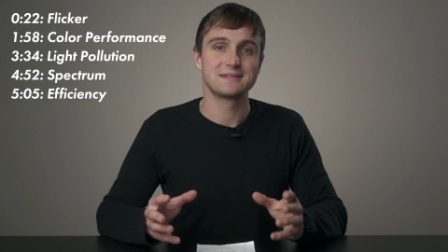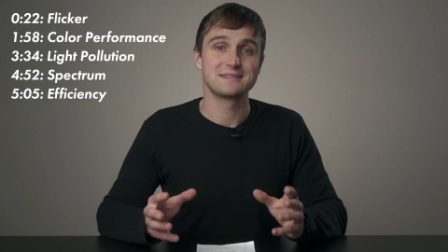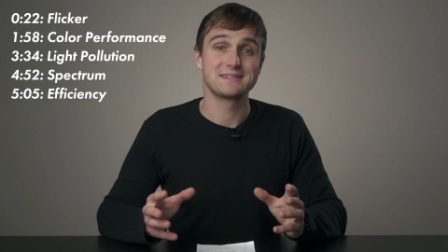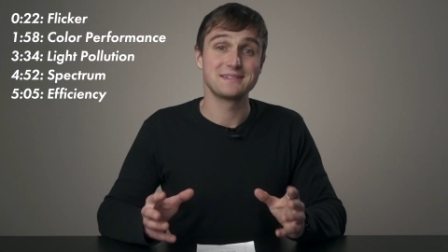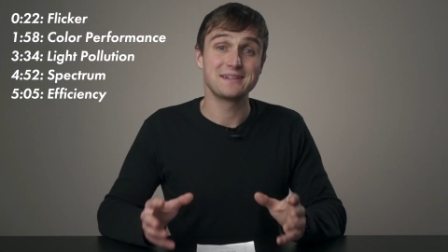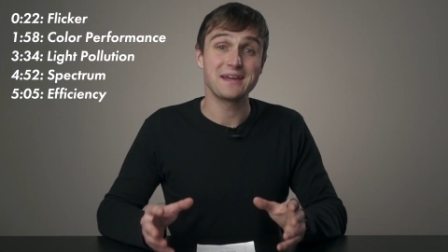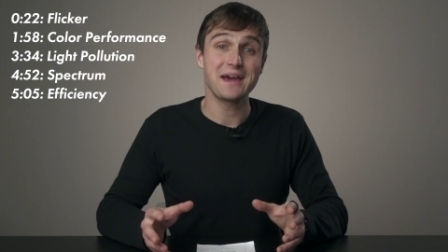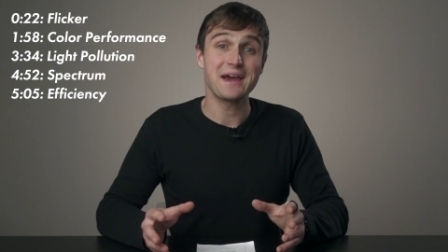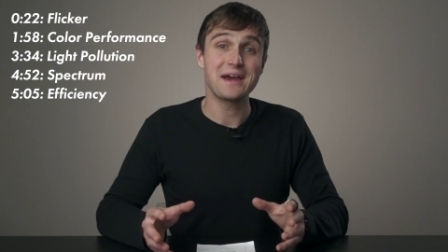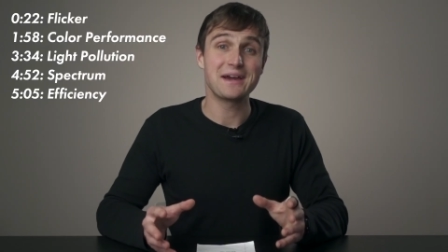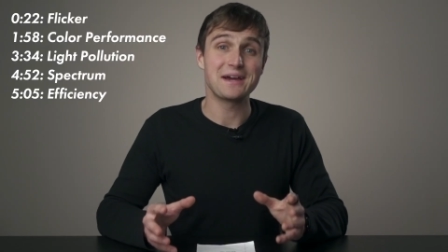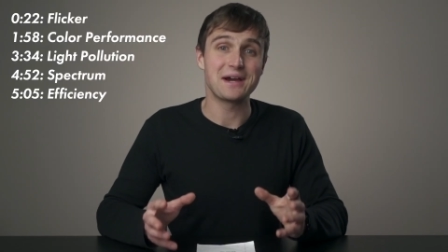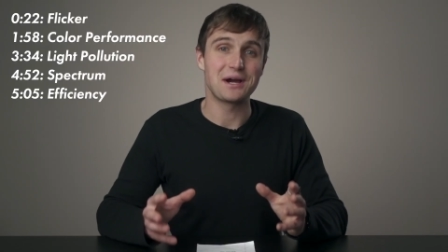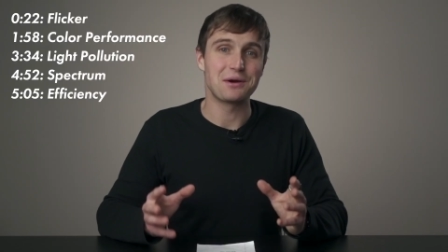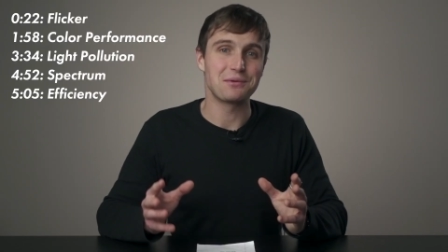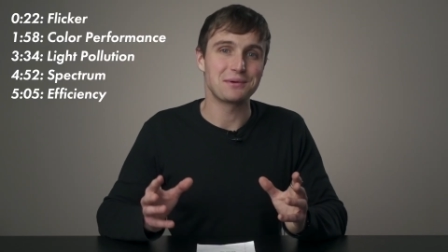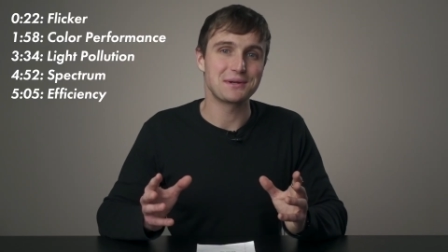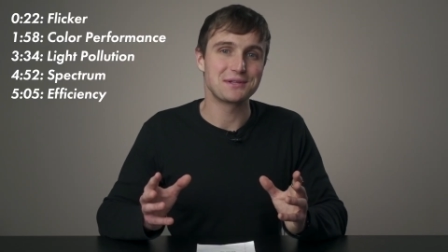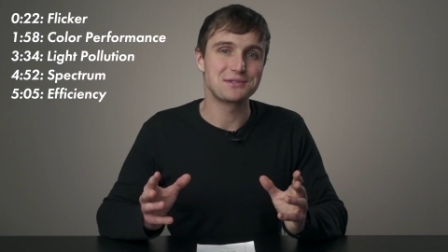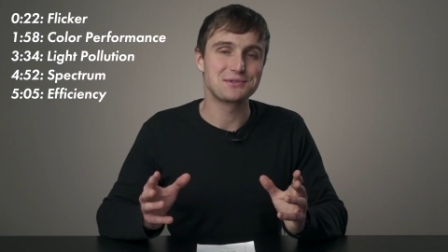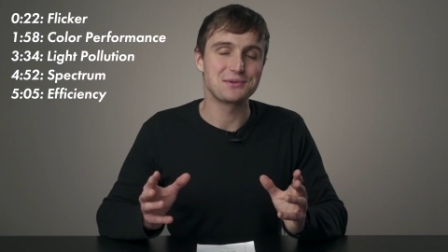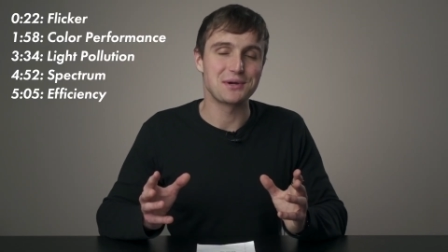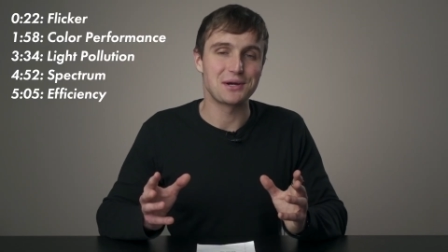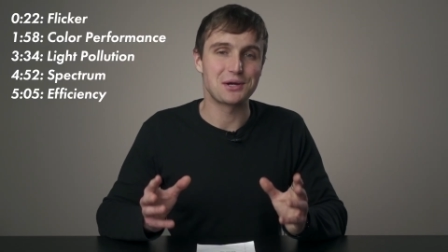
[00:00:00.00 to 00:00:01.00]
Today, I want
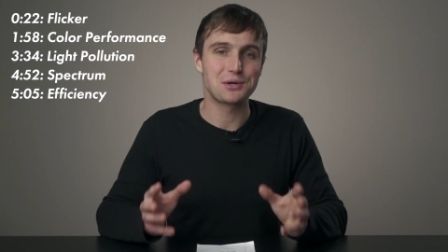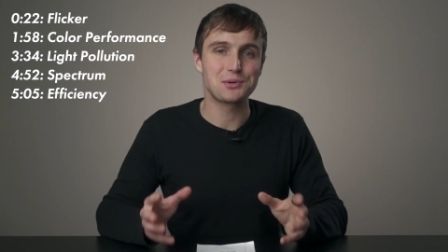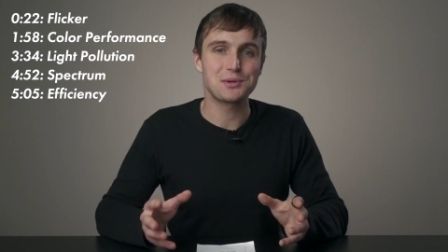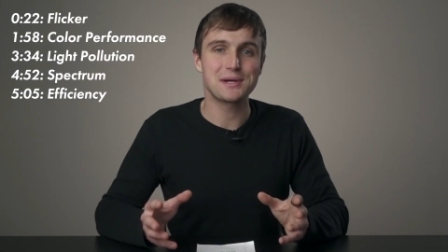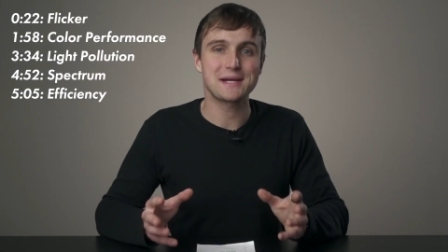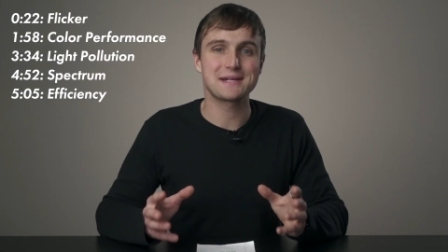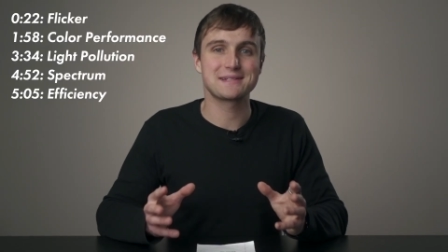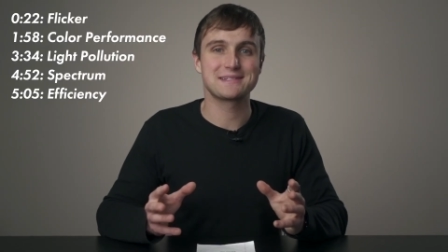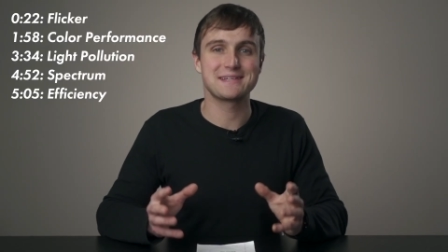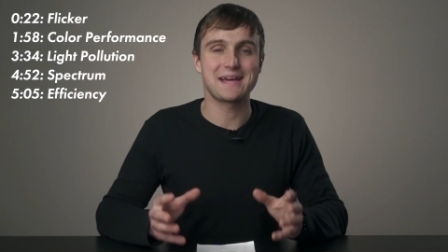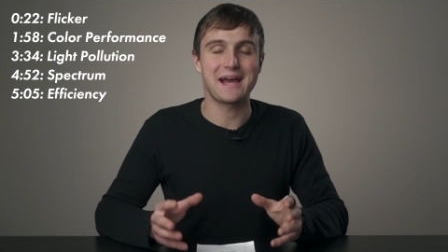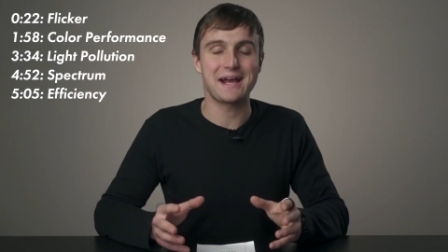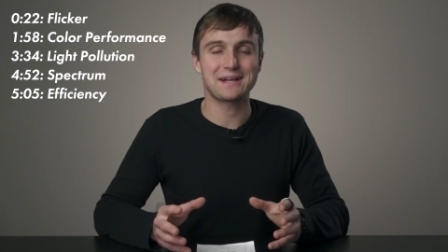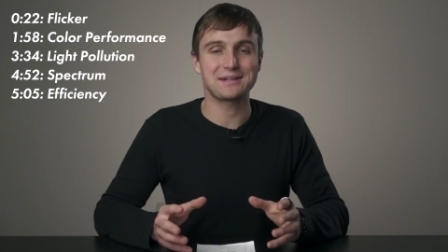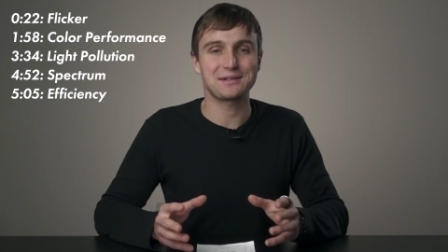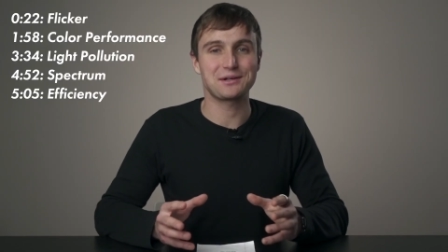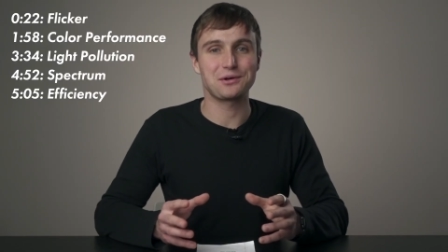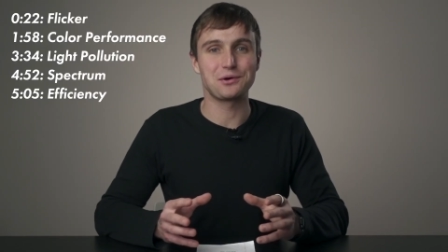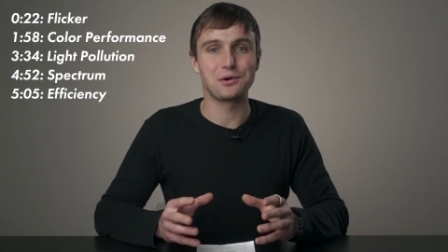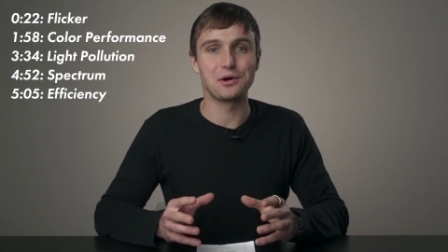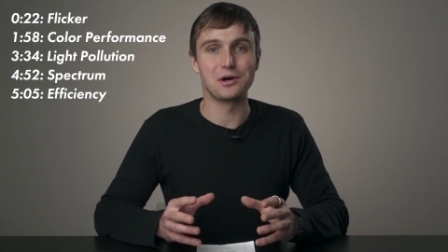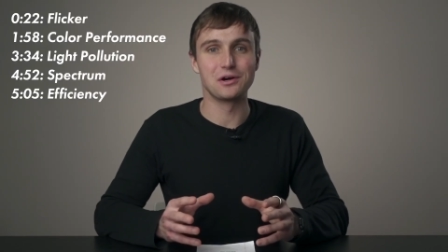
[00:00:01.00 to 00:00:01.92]
to do a quick technical